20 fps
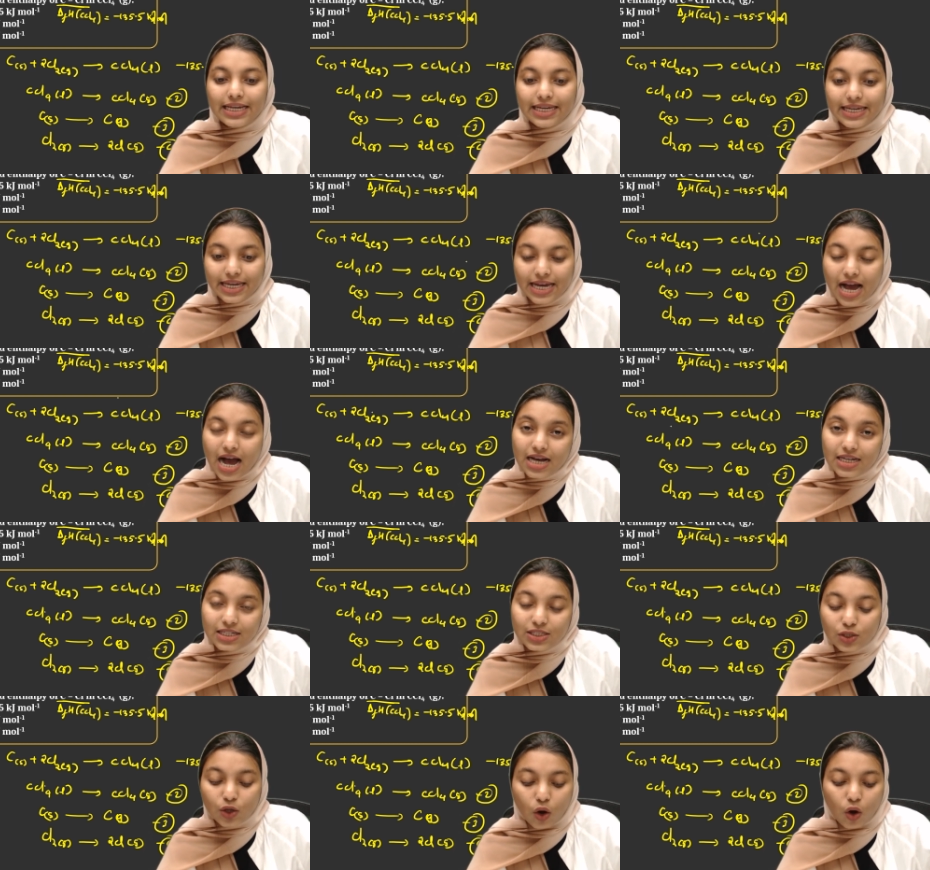
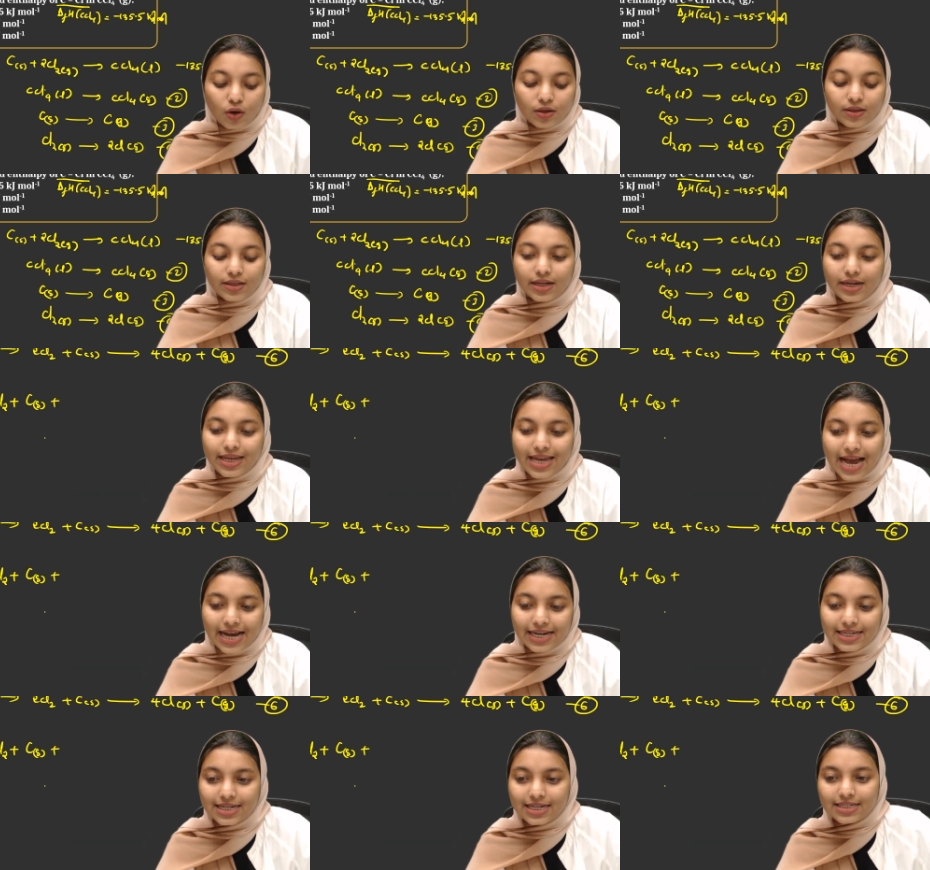gas on the
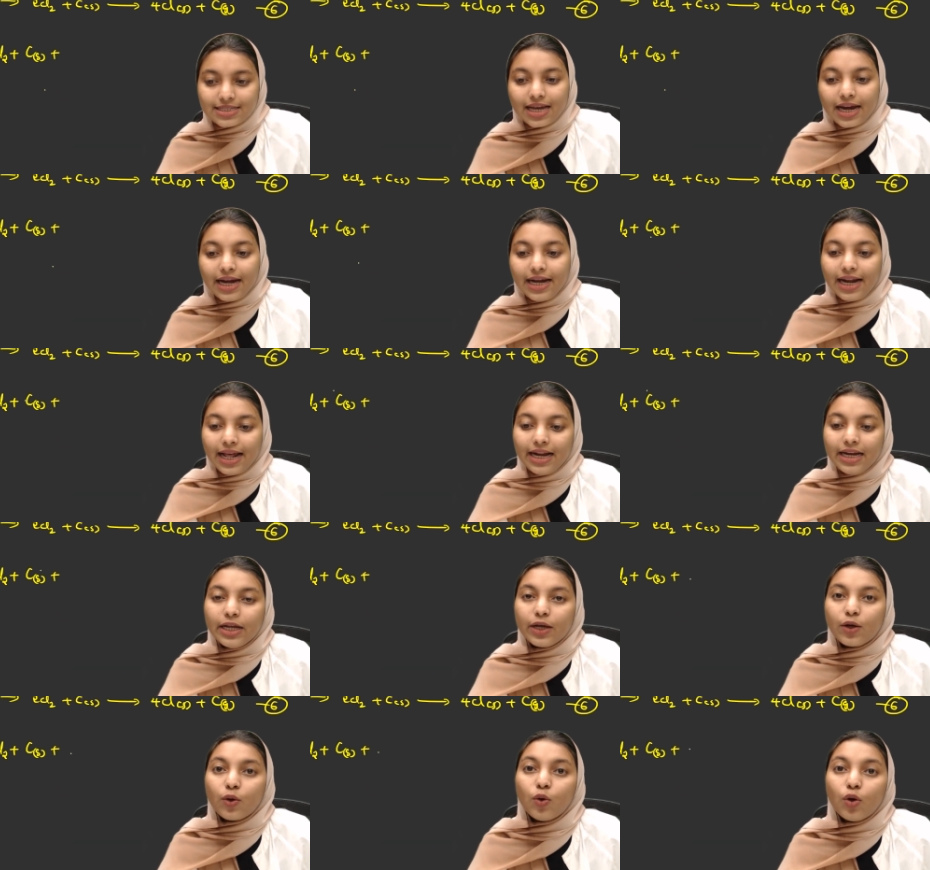reactant side
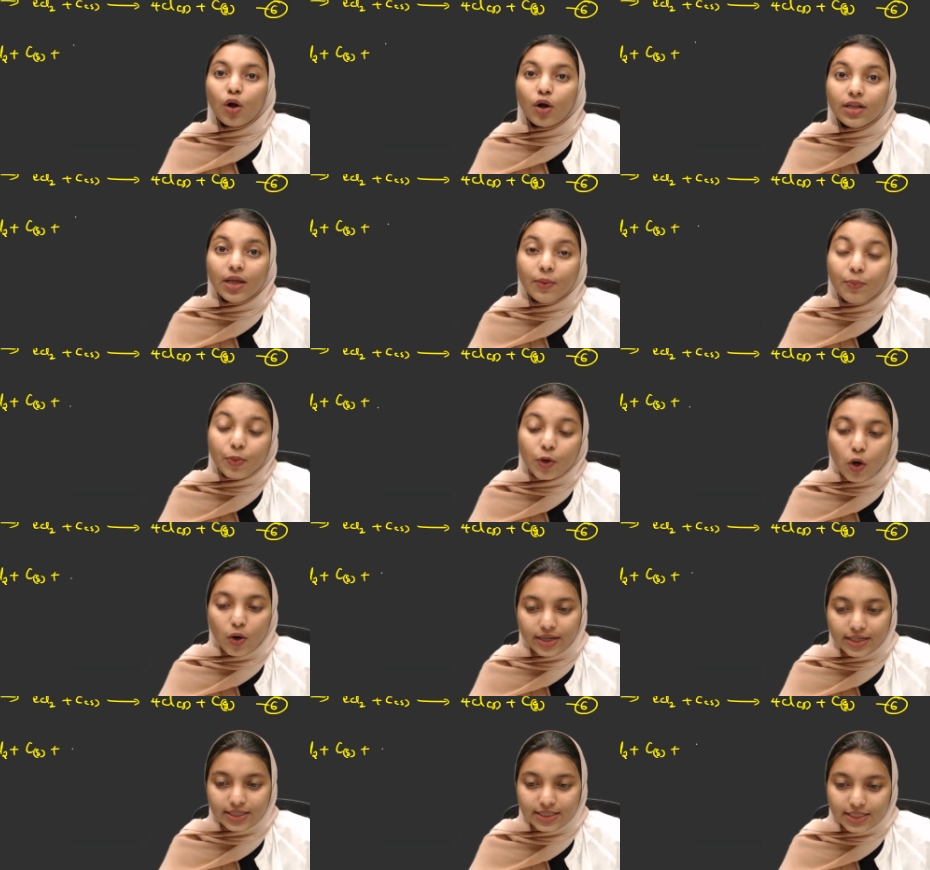and liquid on the
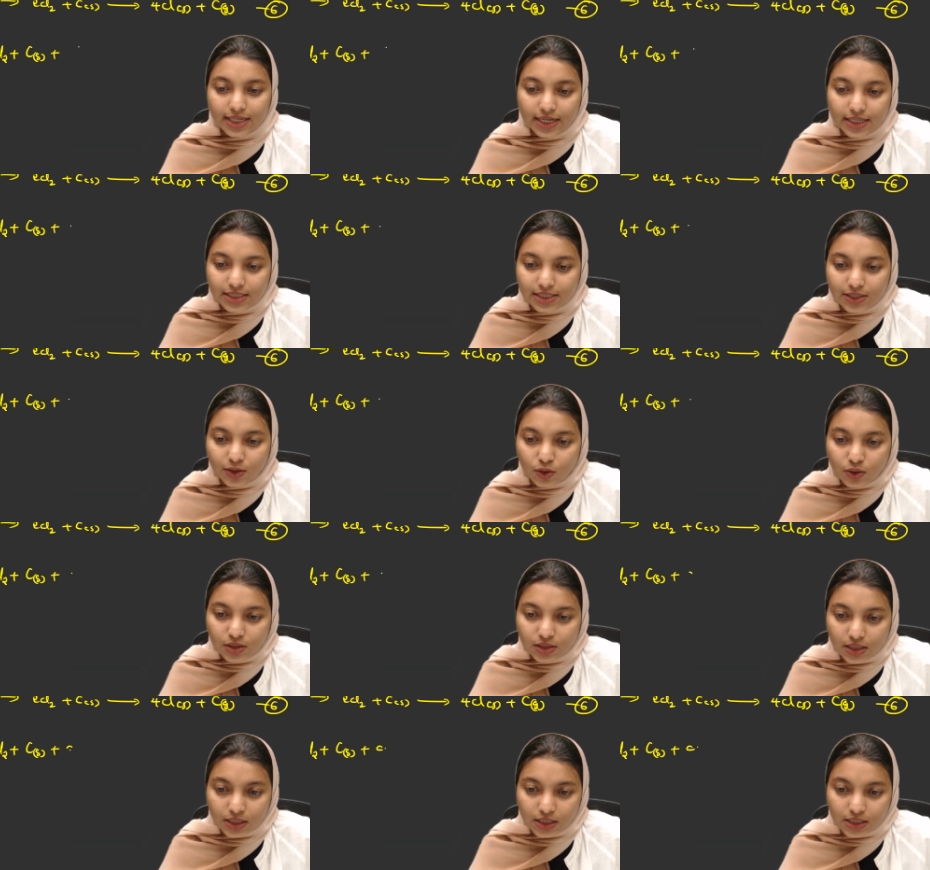product side. So
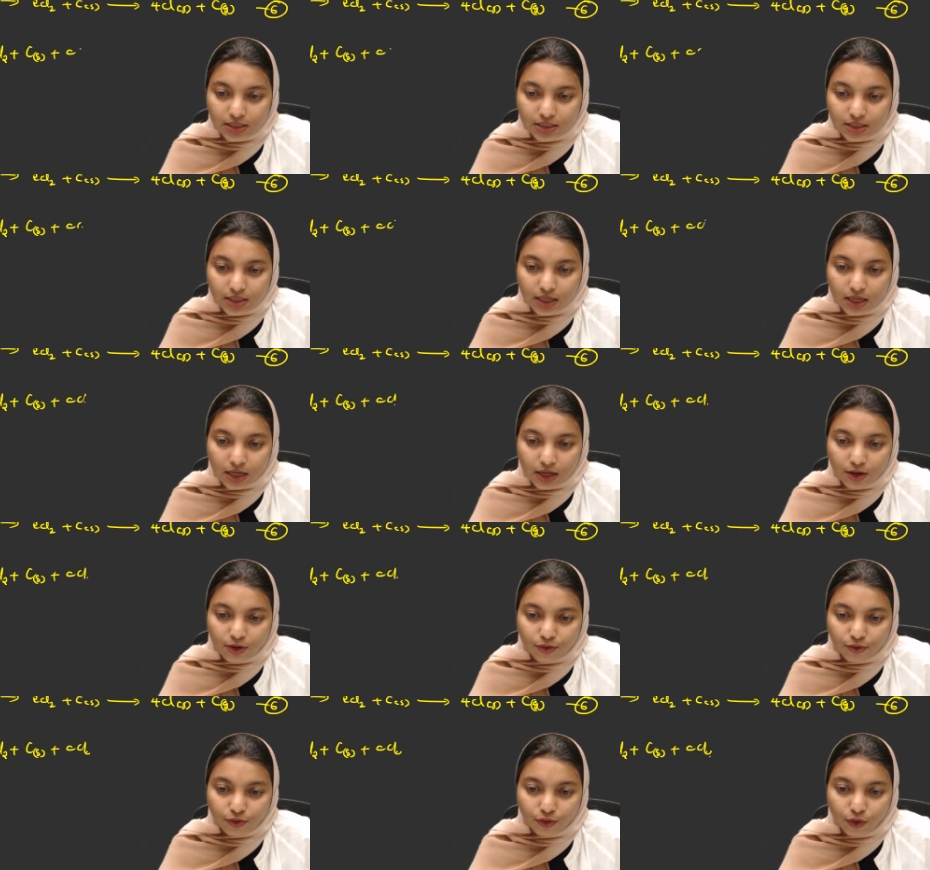
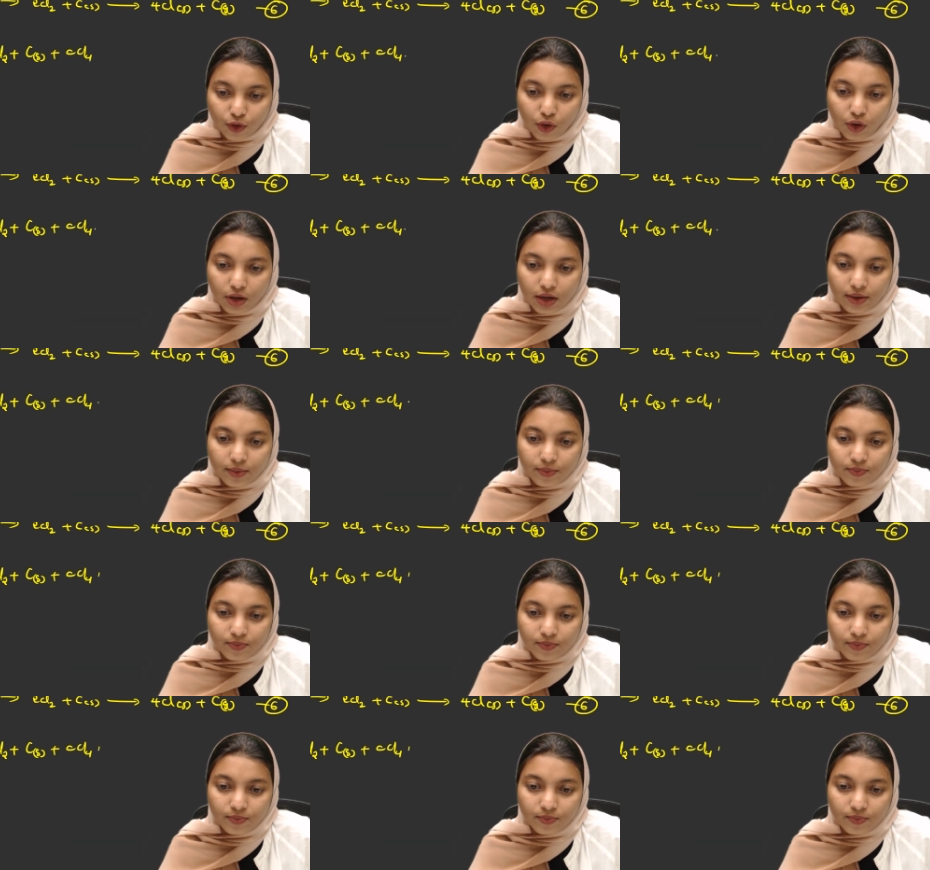CCl4